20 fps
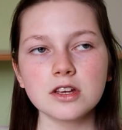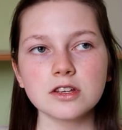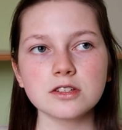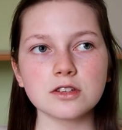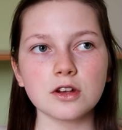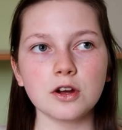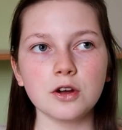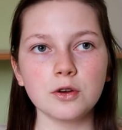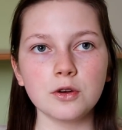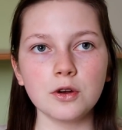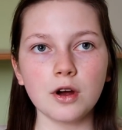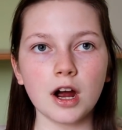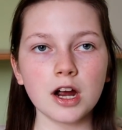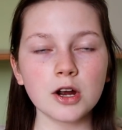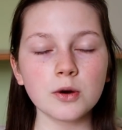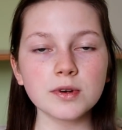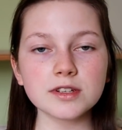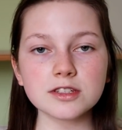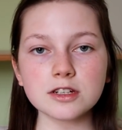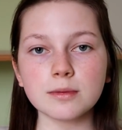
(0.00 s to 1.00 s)
So
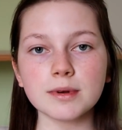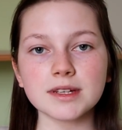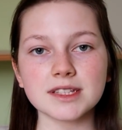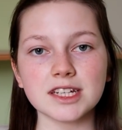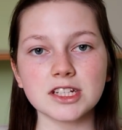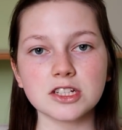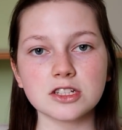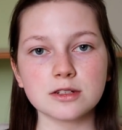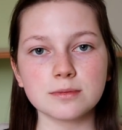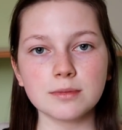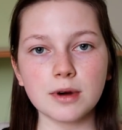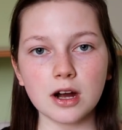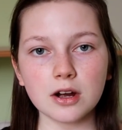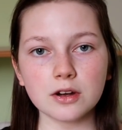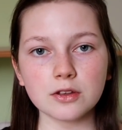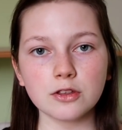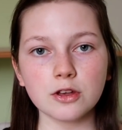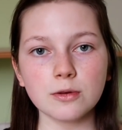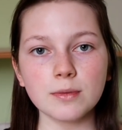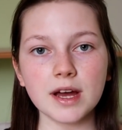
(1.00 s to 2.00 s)
I always got my teacher to
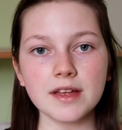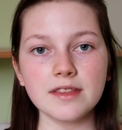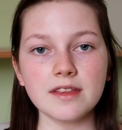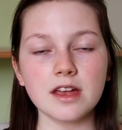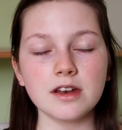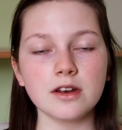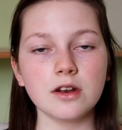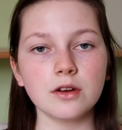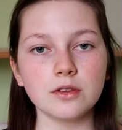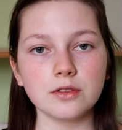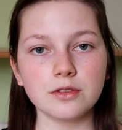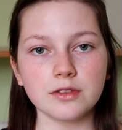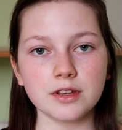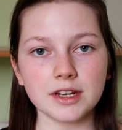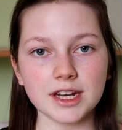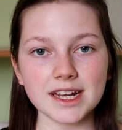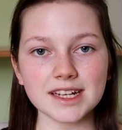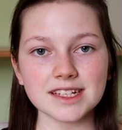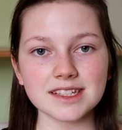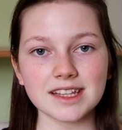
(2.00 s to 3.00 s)
mark them, and then
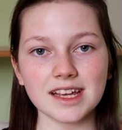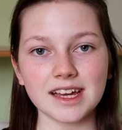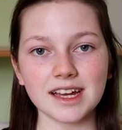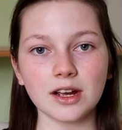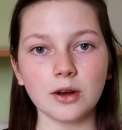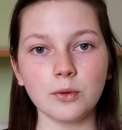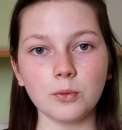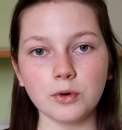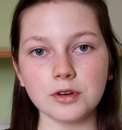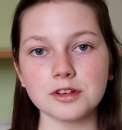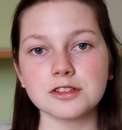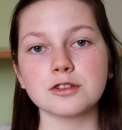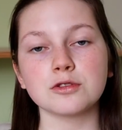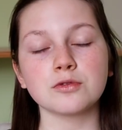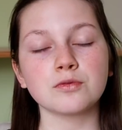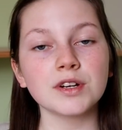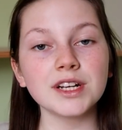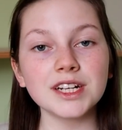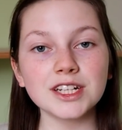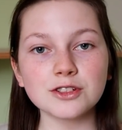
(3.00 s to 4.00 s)
the next thing was
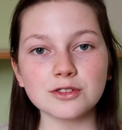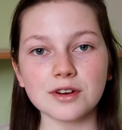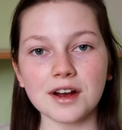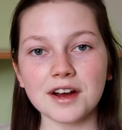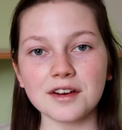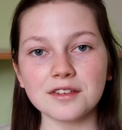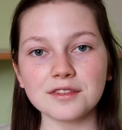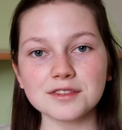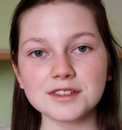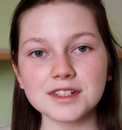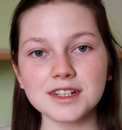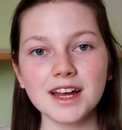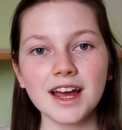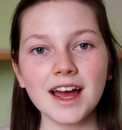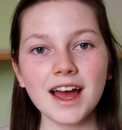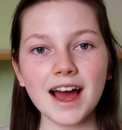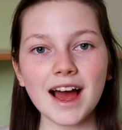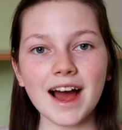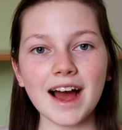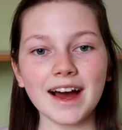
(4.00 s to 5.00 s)
to redraft
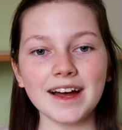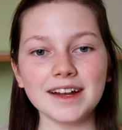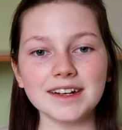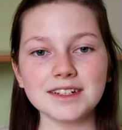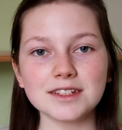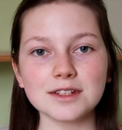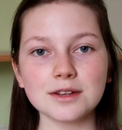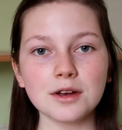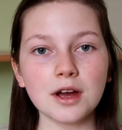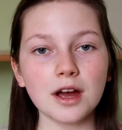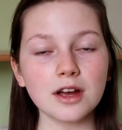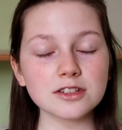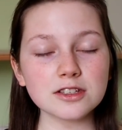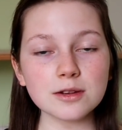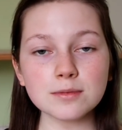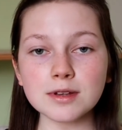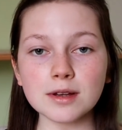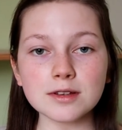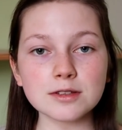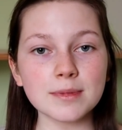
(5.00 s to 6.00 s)
and
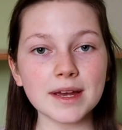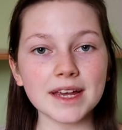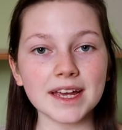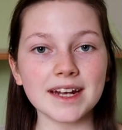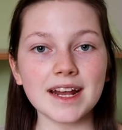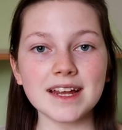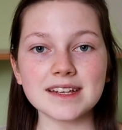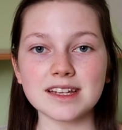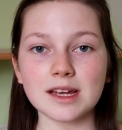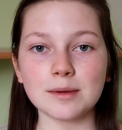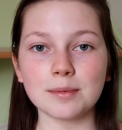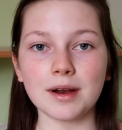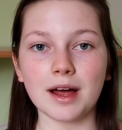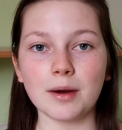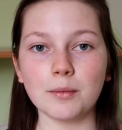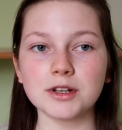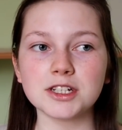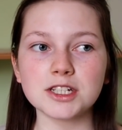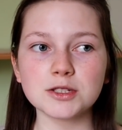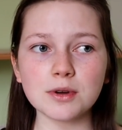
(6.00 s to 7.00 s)
sometimes make an essay
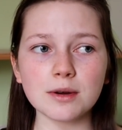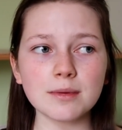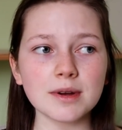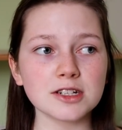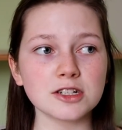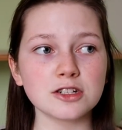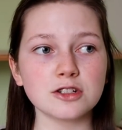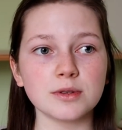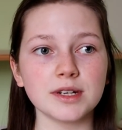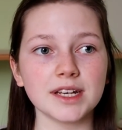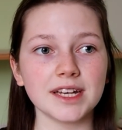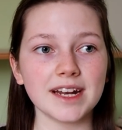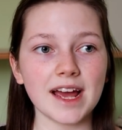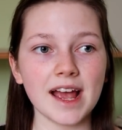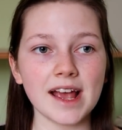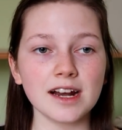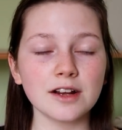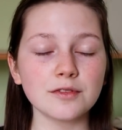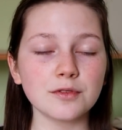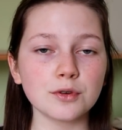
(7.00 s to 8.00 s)
plan, which is what I'm actually doing in
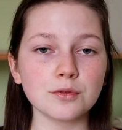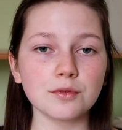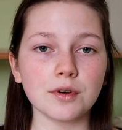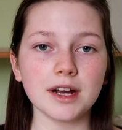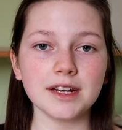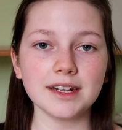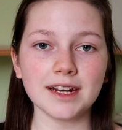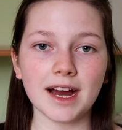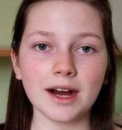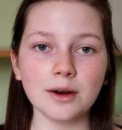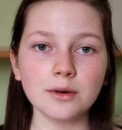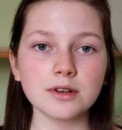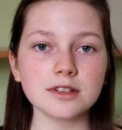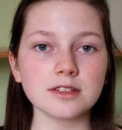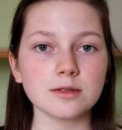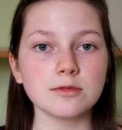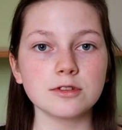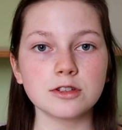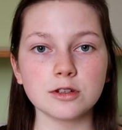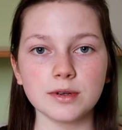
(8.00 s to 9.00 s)
A-level right now,
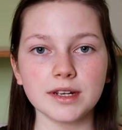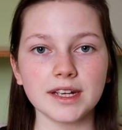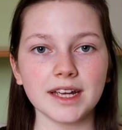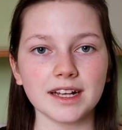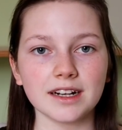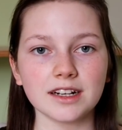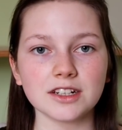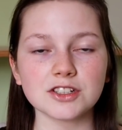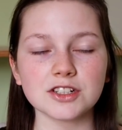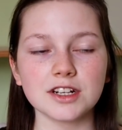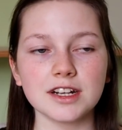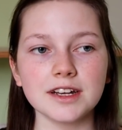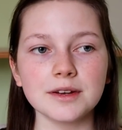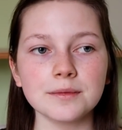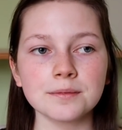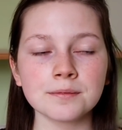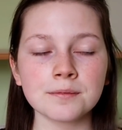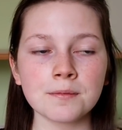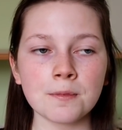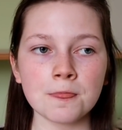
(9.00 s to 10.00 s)
because I'm doing English
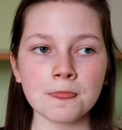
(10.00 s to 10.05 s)
lit.